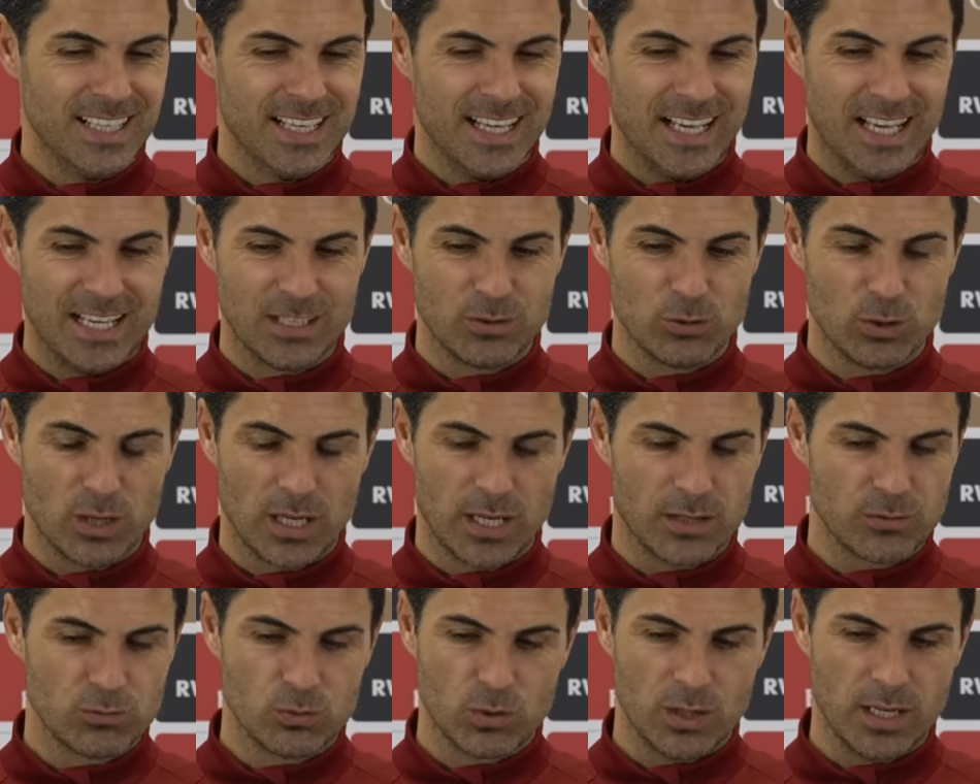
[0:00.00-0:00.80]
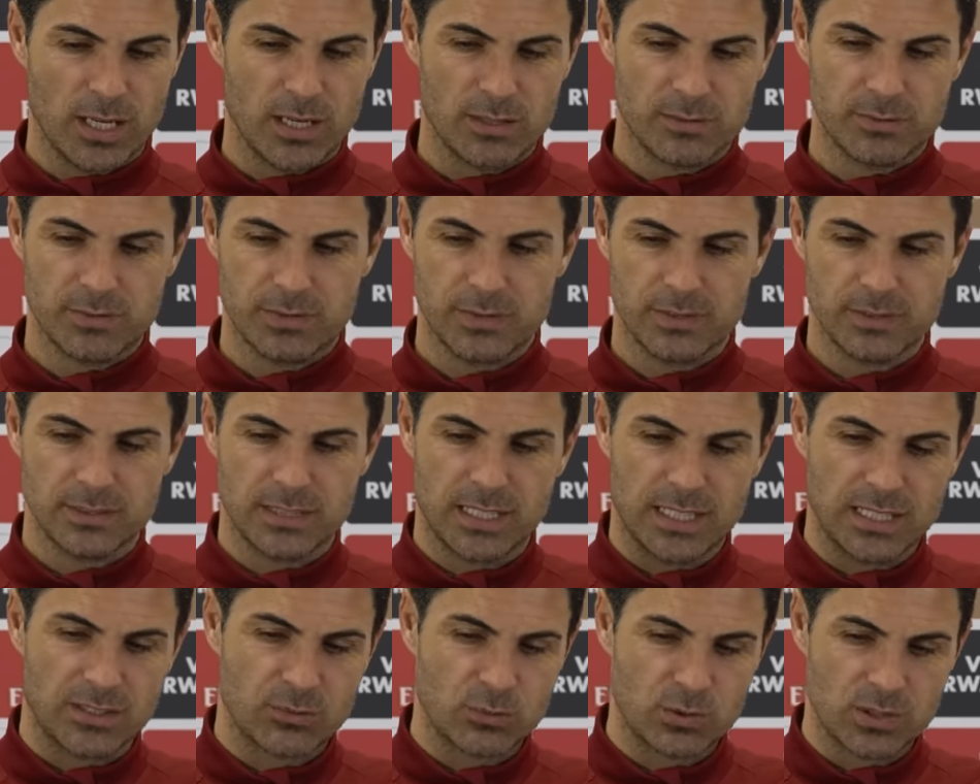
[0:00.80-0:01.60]
and you have to have
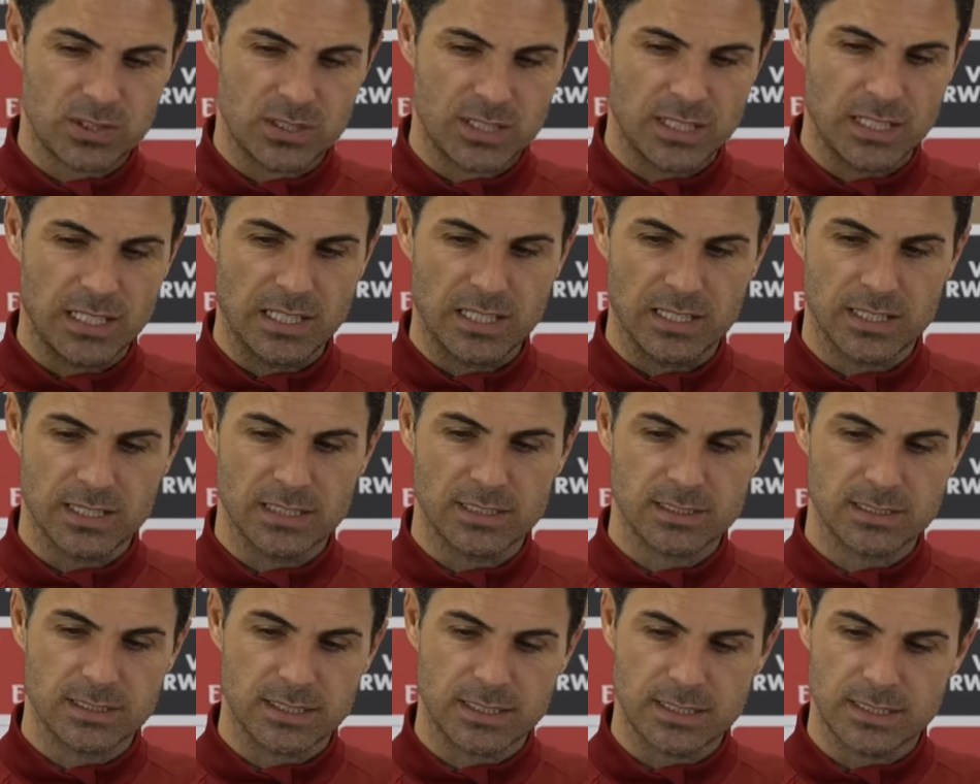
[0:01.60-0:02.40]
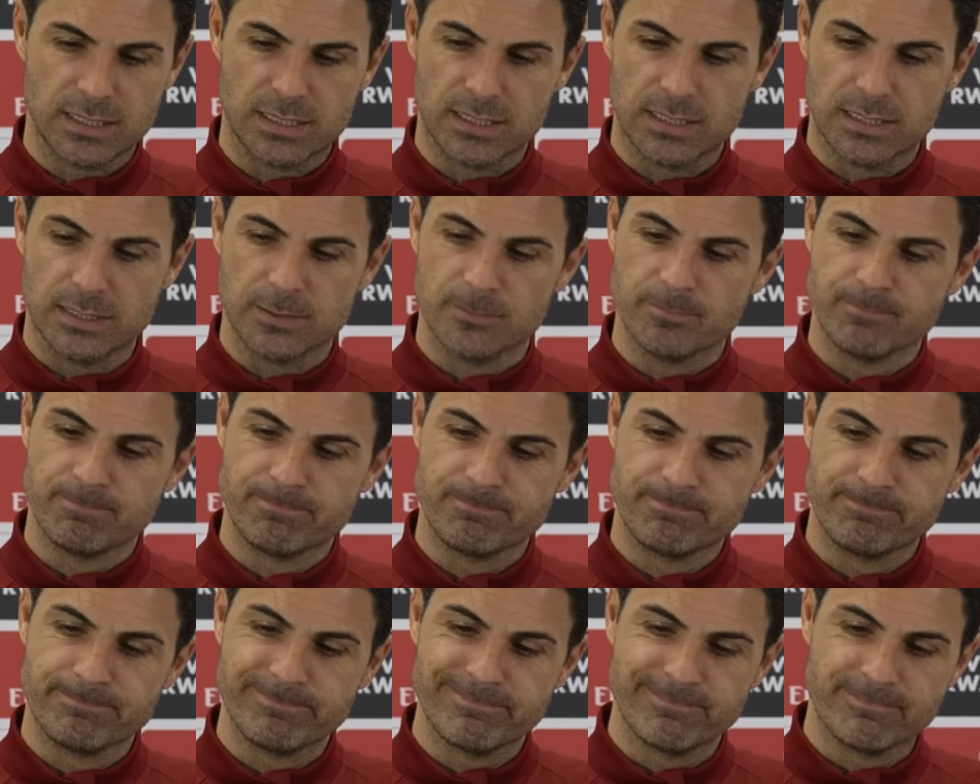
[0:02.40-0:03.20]
that resilience and
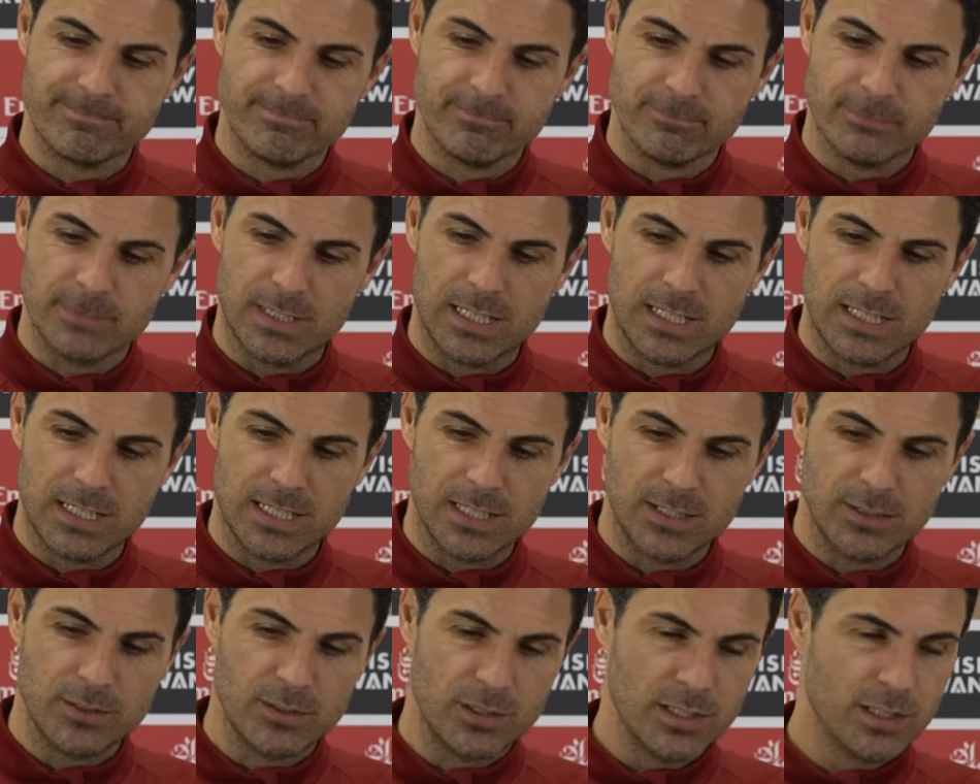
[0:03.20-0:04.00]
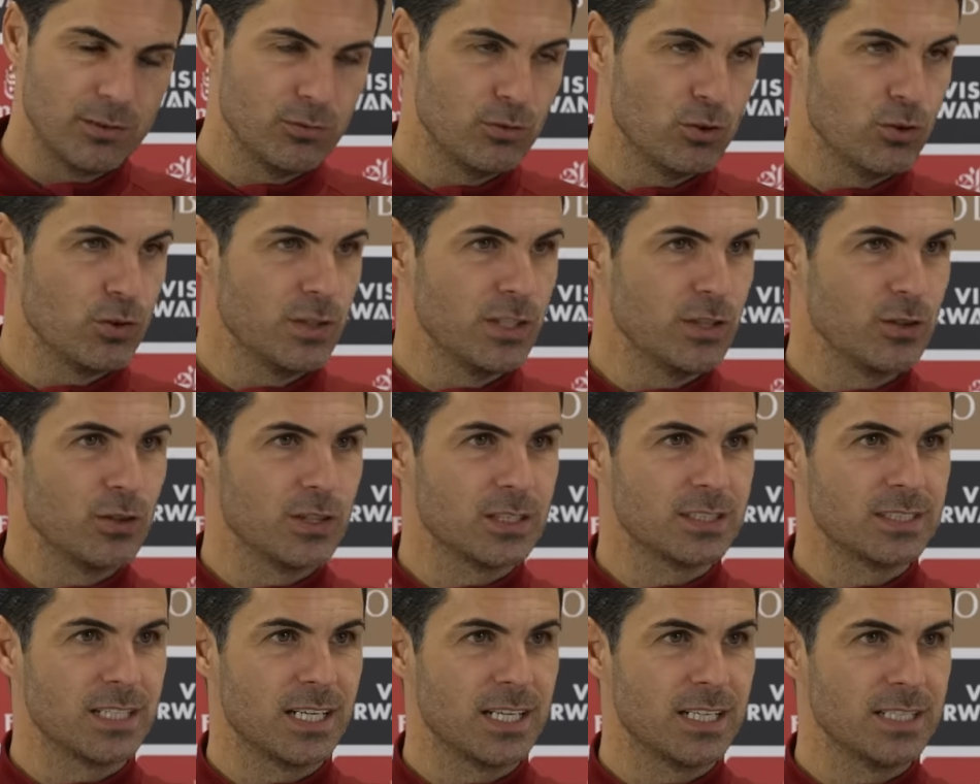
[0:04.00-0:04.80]
and leave your ego
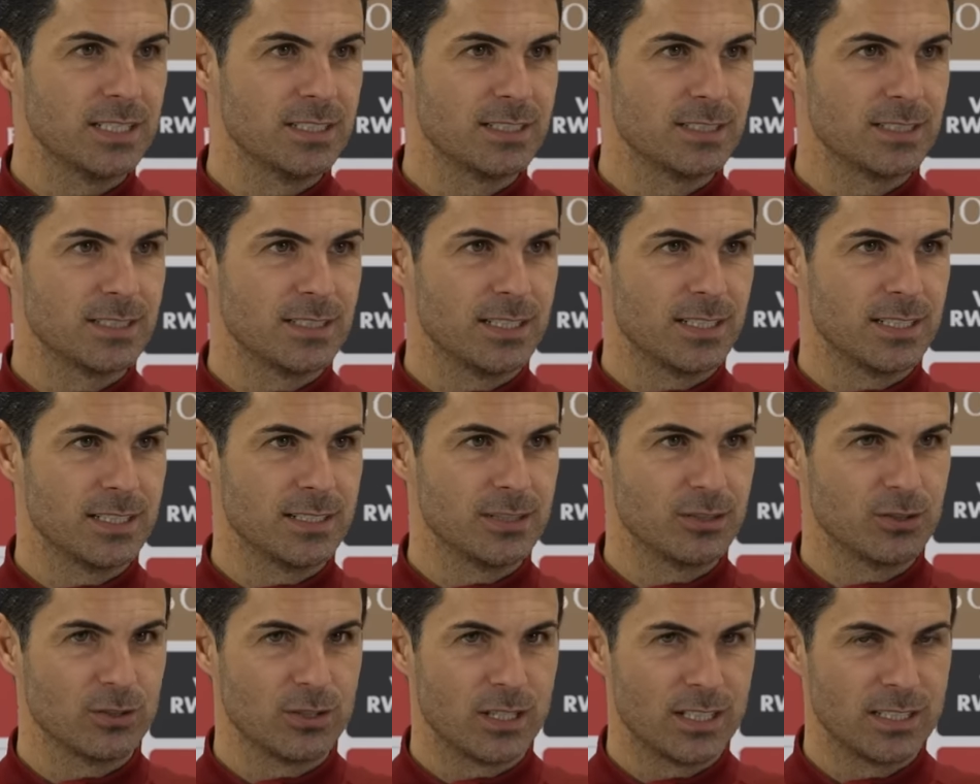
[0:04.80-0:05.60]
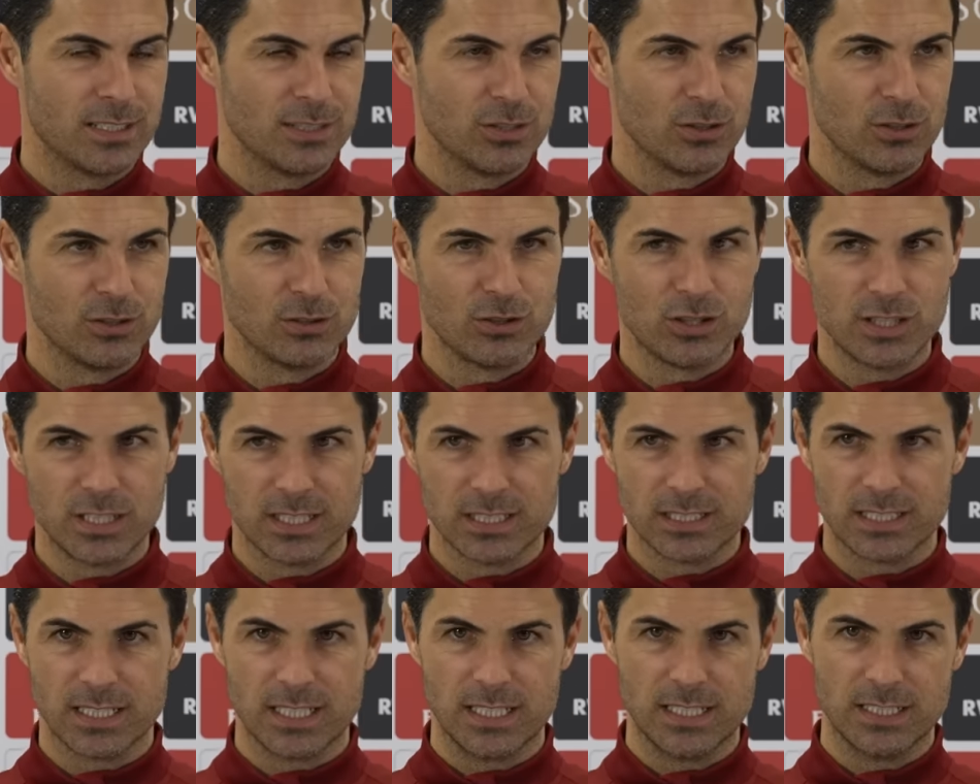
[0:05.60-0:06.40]
aside and your ideology
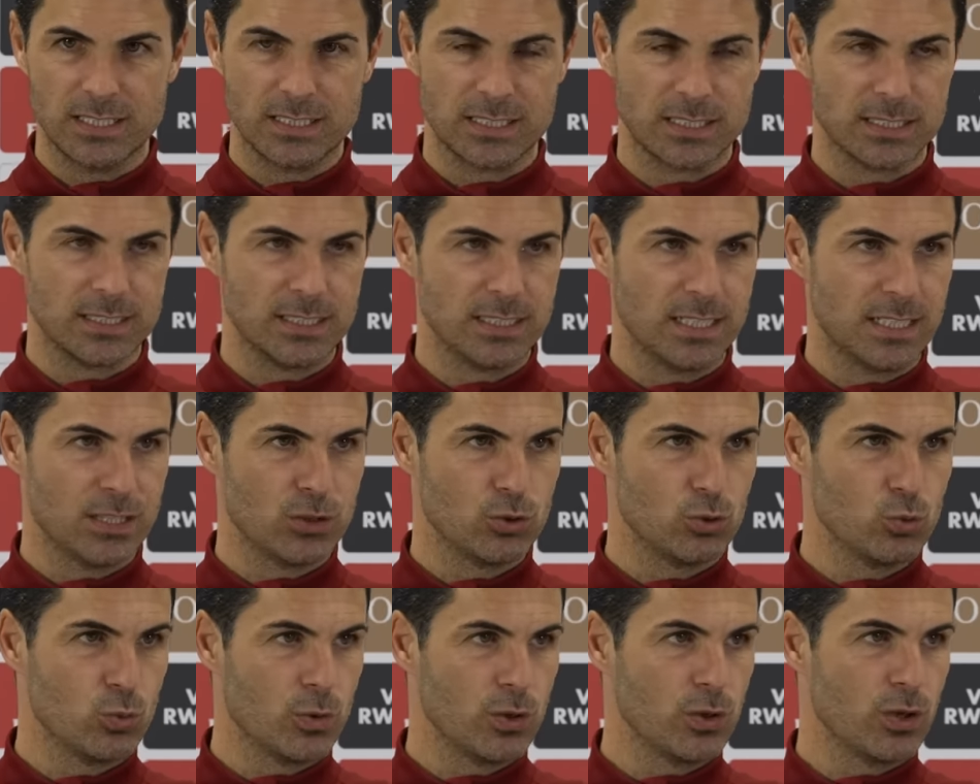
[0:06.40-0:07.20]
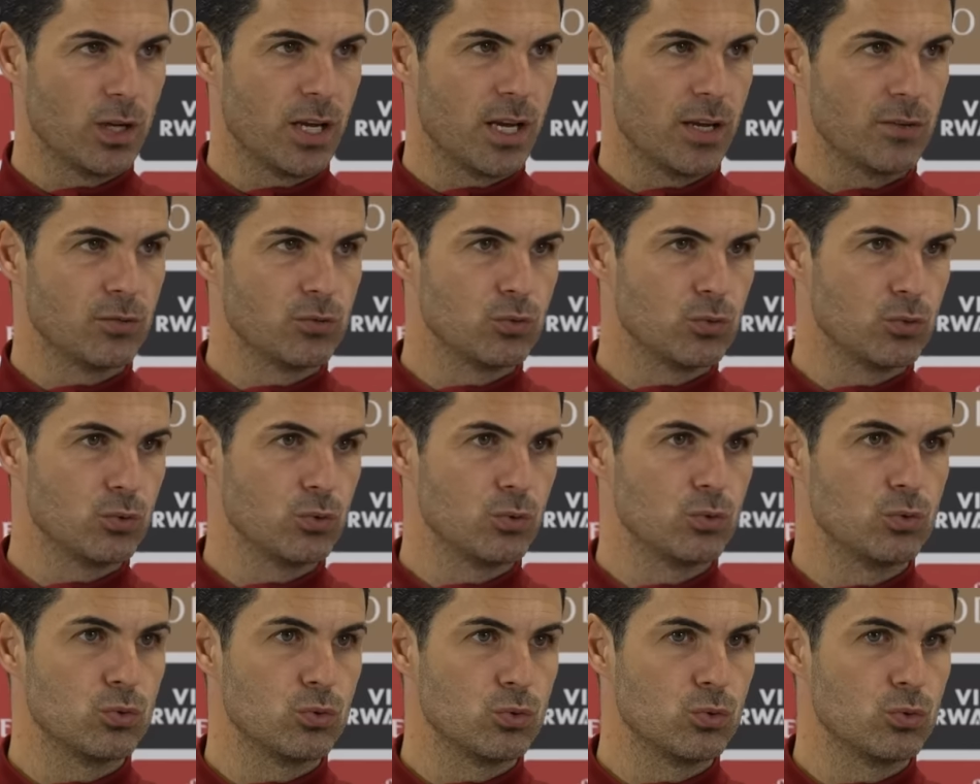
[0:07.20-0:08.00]
aside and, and do what you have to
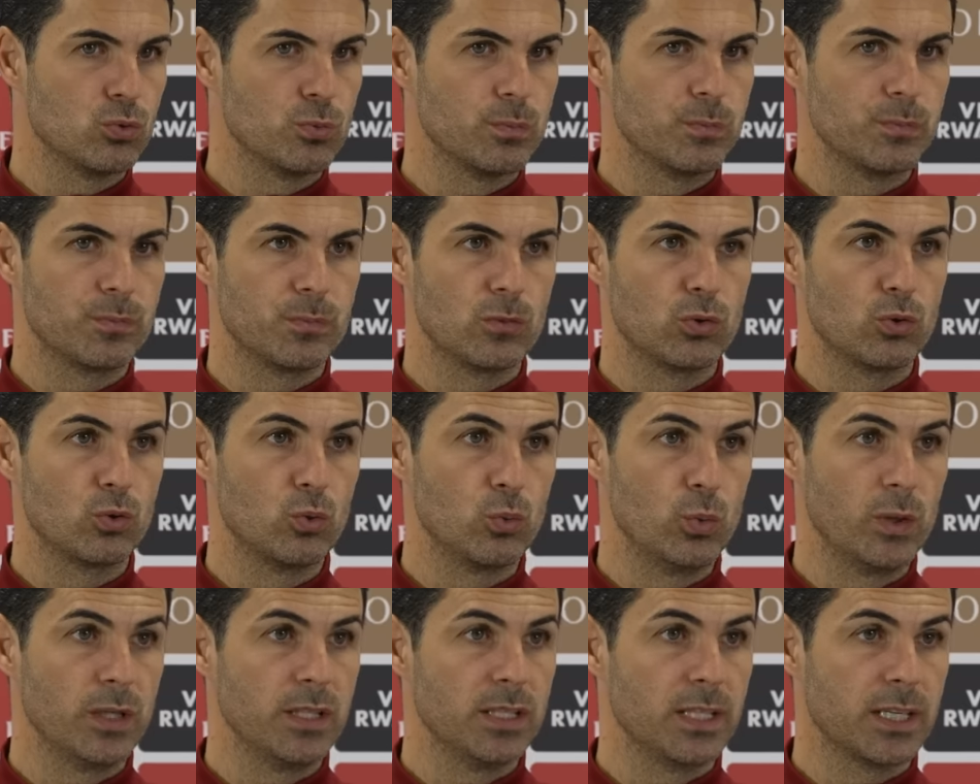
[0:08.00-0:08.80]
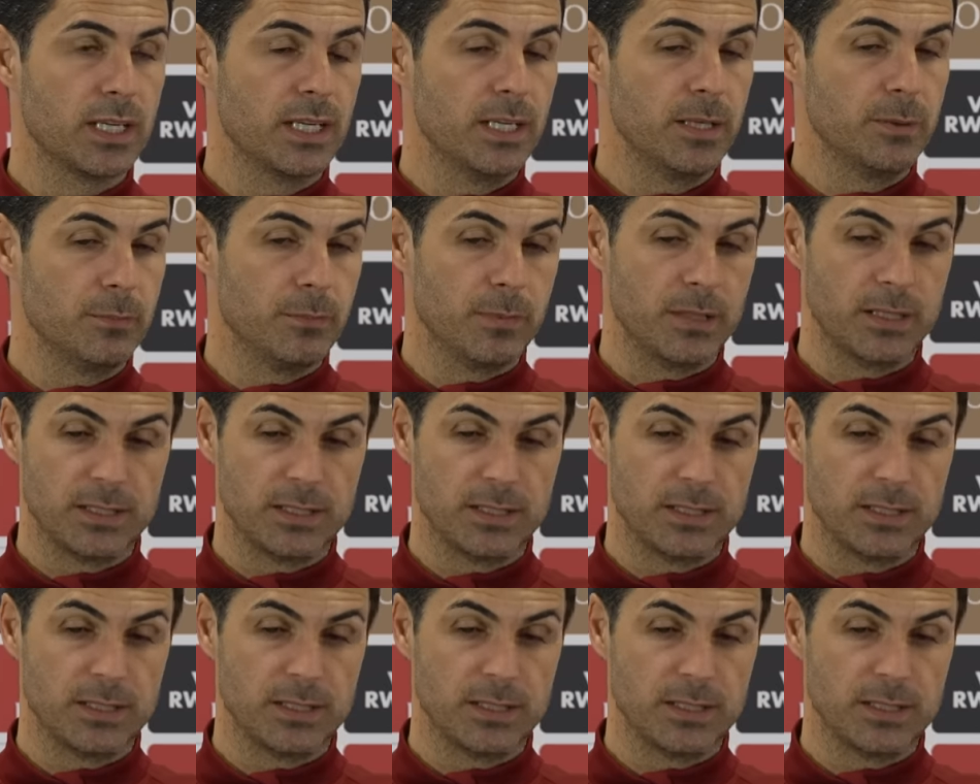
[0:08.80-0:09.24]
do to to win the game.